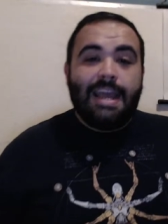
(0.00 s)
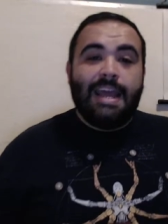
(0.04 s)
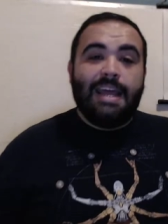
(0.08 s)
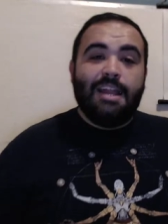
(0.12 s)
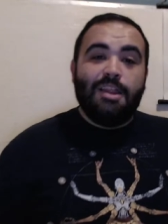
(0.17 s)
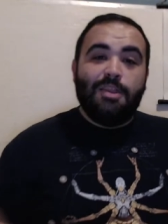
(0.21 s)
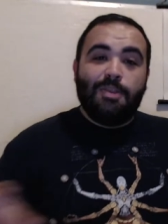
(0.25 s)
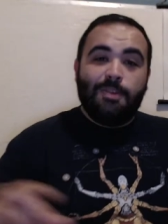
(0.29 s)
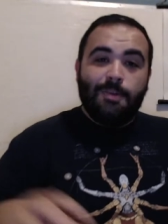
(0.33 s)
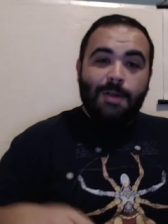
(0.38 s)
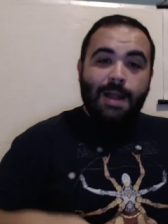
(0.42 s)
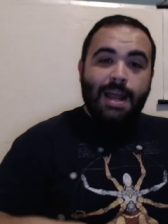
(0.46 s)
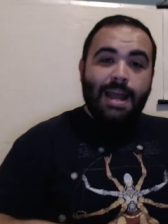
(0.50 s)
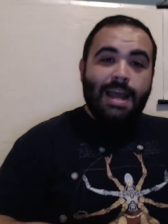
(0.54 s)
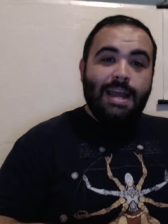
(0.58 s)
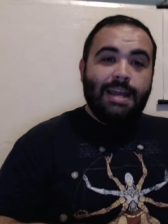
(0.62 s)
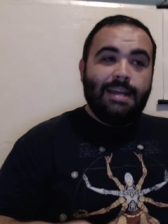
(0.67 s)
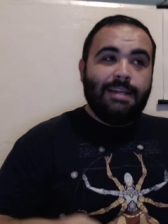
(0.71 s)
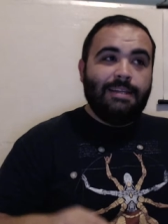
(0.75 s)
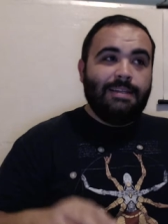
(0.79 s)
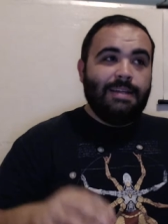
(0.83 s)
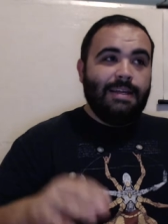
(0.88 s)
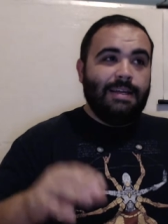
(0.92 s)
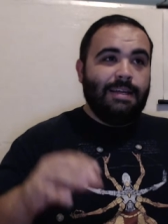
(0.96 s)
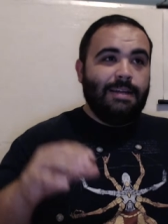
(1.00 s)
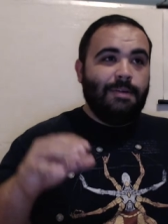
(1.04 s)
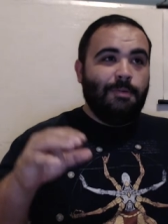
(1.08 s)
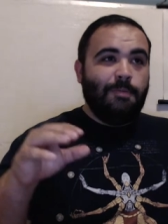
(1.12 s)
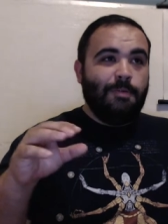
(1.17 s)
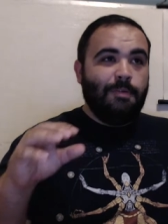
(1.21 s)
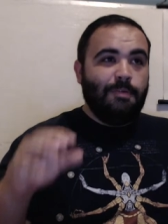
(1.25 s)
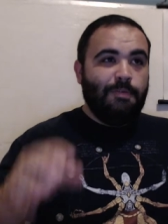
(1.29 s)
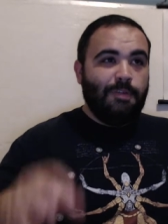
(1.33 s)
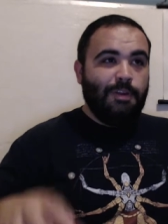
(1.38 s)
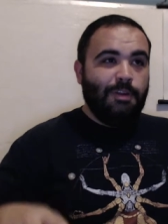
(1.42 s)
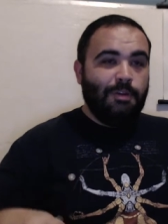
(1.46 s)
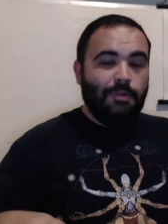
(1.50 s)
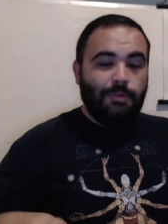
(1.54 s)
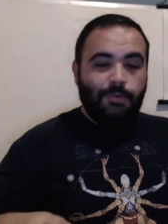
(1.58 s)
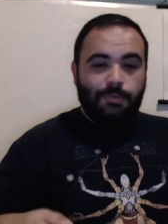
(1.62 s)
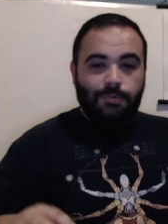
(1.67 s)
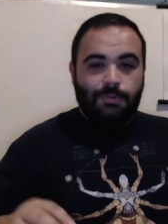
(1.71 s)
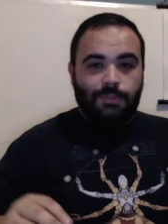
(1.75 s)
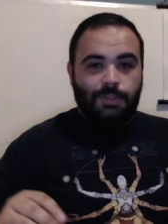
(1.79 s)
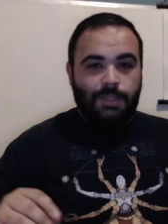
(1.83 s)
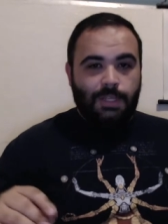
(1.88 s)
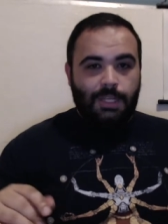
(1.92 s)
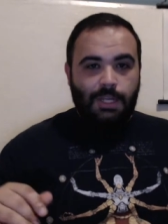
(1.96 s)
And Thragg
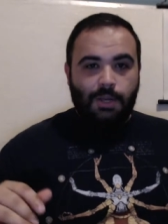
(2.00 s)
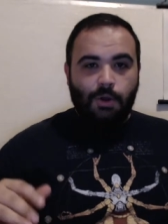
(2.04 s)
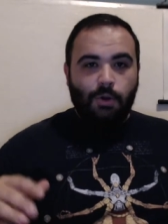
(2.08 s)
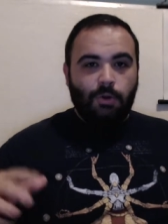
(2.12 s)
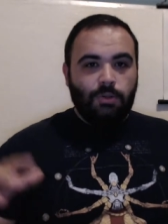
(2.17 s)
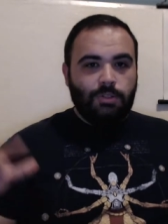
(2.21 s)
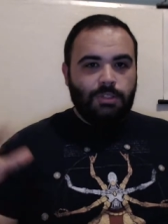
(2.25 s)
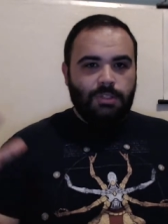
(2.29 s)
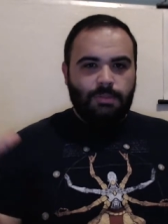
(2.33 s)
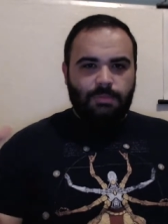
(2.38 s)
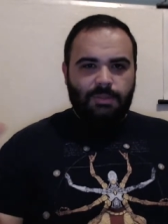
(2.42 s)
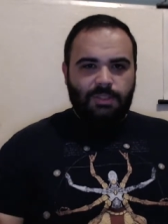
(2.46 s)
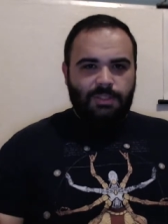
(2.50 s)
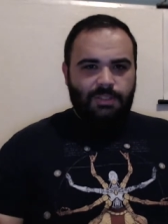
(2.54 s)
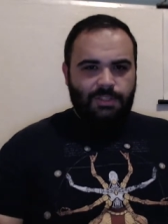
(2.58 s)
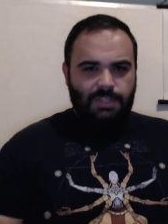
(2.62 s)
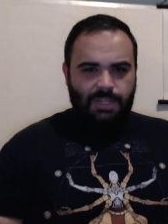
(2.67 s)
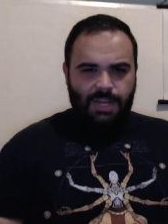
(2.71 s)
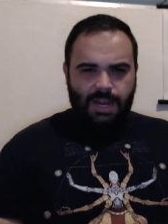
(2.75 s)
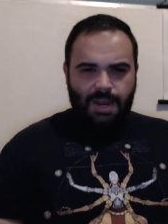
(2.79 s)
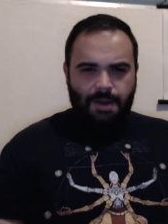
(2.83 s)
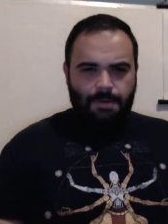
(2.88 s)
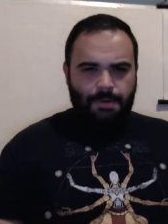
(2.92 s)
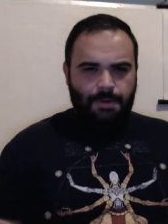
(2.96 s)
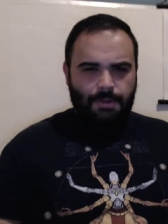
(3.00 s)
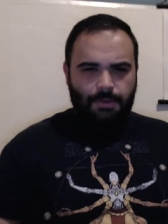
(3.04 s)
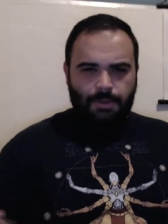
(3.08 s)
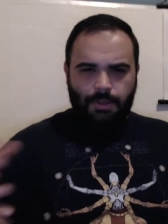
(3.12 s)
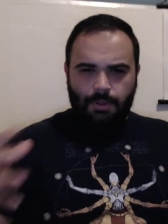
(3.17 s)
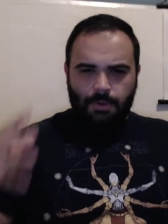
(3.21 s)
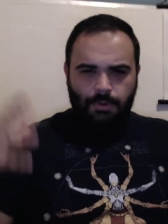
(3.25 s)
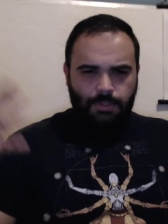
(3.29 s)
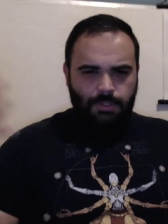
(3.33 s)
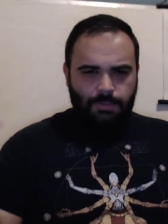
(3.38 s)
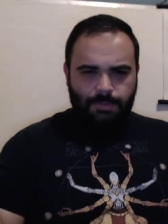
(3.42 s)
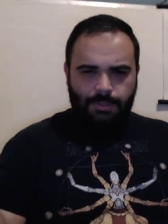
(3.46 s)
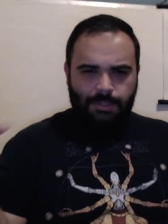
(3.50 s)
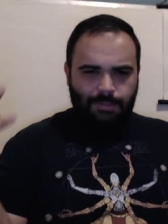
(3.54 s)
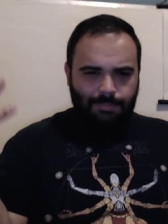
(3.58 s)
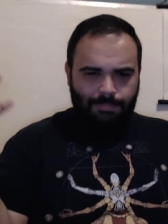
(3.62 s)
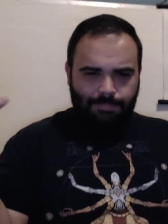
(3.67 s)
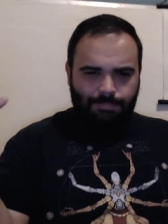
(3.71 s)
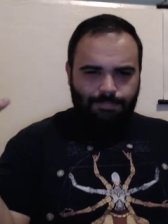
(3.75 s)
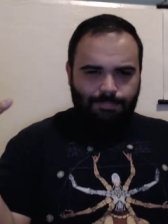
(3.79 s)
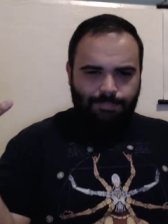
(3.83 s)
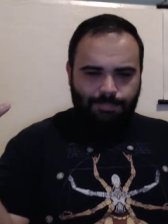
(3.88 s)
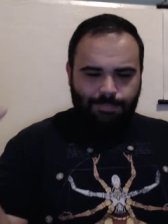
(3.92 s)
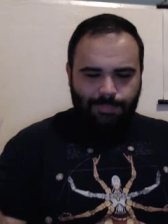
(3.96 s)
reveals the ultimate scenario, the ultimate
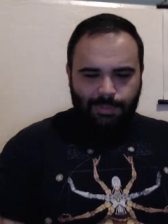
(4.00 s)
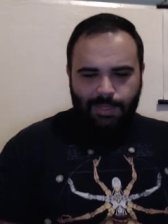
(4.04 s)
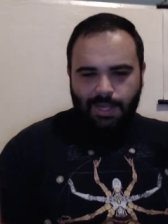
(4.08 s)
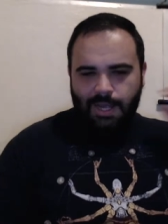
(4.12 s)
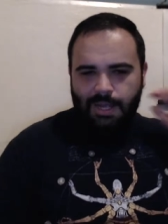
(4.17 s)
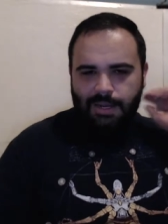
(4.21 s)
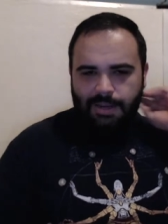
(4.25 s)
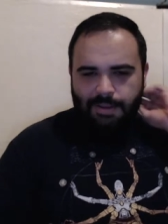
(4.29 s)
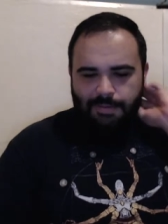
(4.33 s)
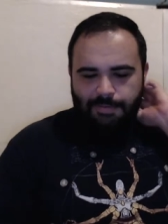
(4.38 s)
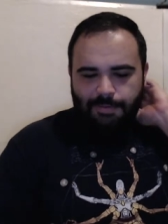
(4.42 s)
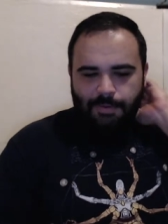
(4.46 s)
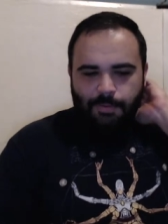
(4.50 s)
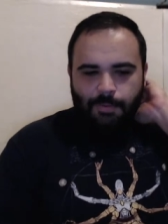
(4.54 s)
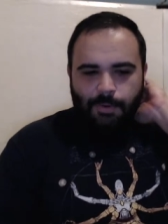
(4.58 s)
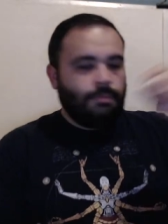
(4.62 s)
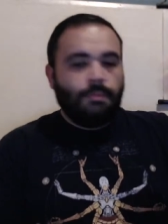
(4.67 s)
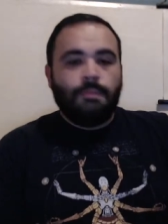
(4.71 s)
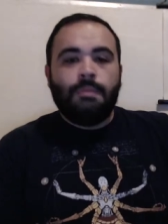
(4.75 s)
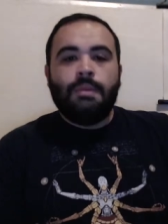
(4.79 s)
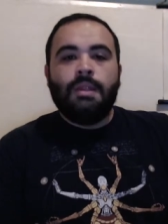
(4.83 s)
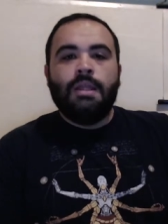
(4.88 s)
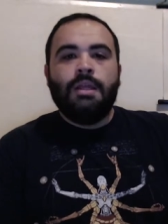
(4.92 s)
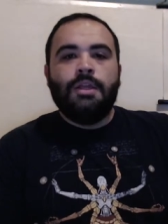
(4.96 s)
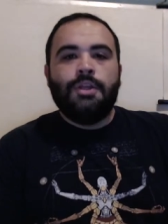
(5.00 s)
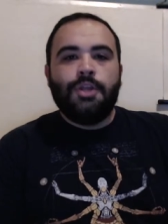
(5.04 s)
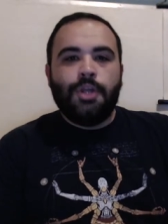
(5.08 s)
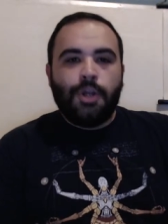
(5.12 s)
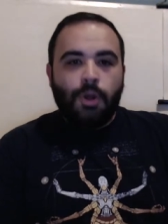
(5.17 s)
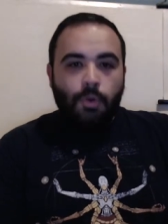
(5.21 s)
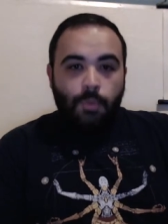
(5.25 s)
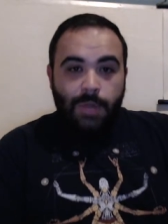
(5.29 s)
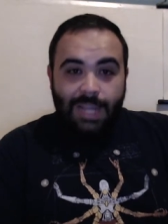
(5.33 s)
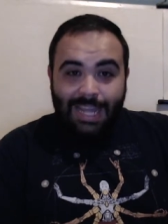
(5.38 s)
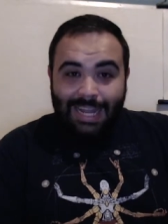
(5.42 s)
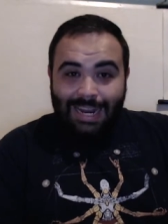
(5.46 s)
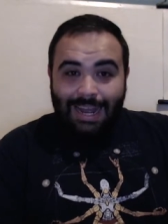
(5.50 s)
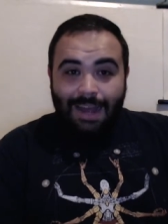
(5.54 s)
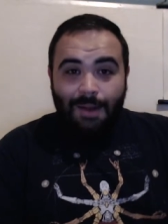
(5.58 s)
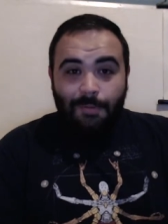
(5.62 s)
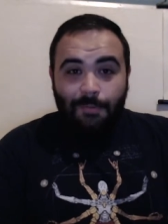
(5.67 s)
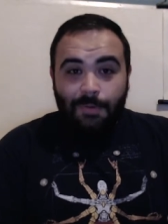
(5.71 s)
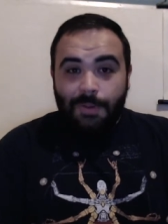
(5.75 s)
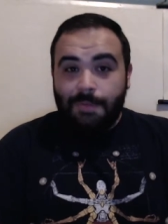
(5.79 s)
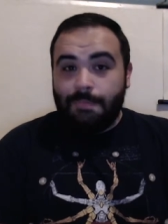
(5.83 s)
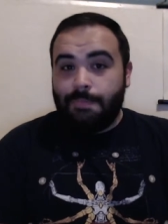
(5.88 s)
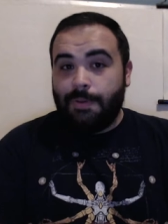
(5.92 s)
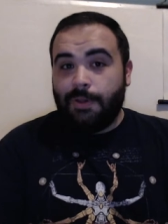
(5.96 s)
plot, if you will. You know, we cannot
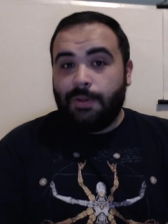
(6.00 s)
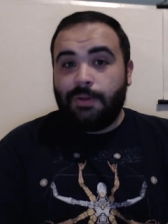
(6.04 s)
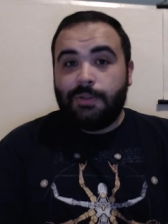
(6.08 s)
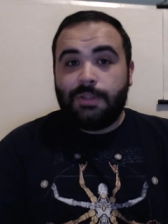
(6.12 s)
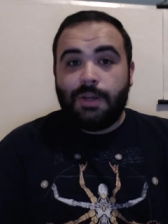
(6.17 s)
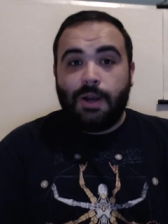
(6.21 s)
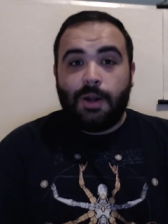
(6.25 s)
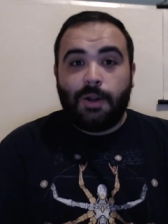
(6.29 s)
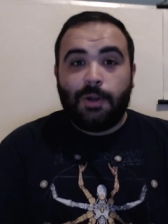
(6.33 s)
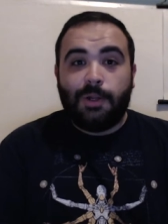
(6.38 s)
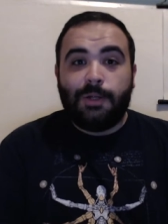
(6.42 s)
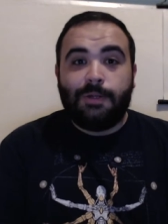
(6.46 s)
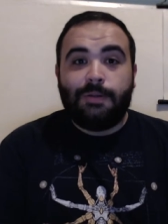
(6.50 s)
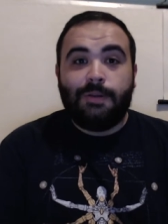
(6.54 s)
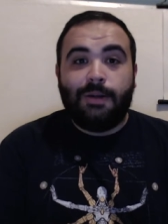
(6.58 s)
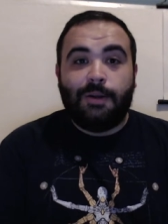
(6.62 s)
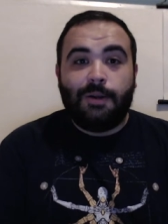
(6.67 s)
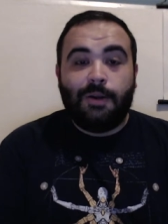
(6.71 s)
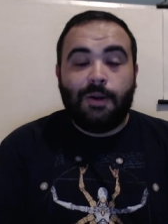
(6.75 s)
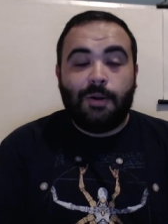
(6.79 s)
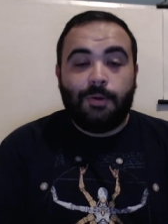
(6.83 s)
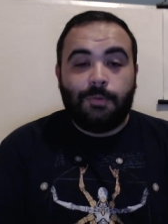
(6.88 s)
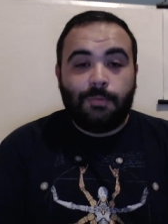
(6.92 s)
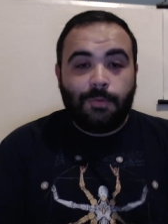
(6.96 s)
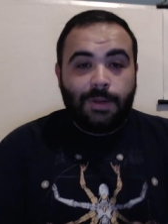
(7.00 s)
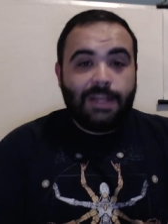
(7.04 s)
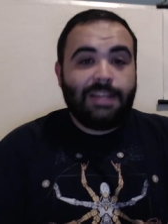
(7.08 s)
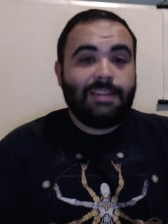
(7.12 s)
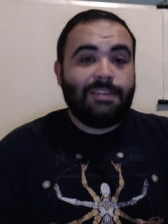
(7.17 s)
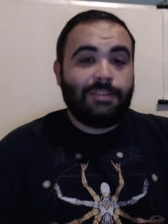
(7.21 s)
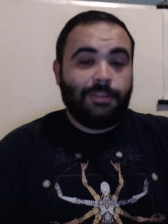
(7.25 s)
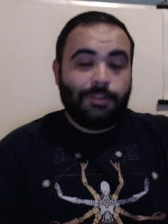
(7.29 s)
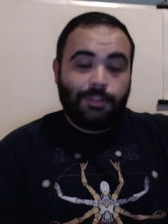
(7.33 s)
rebuild our, uh, our race, our